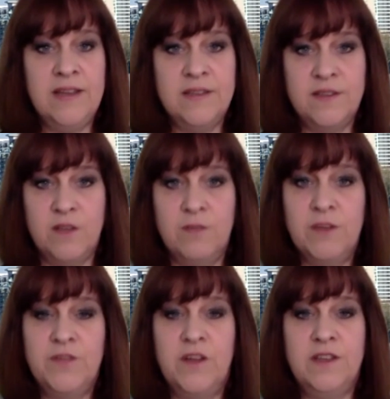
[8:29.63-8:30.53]
is so
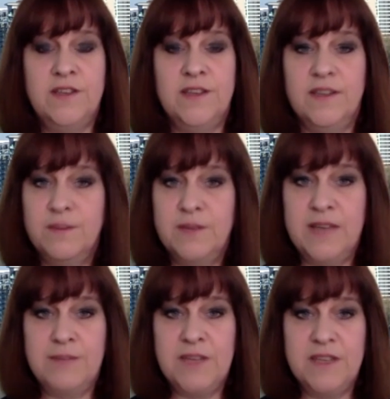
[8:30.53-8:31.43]
much faster to
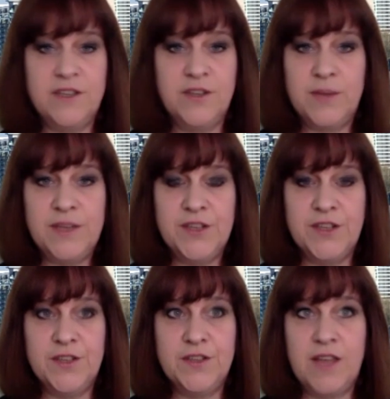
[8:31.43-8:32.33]
adapting situations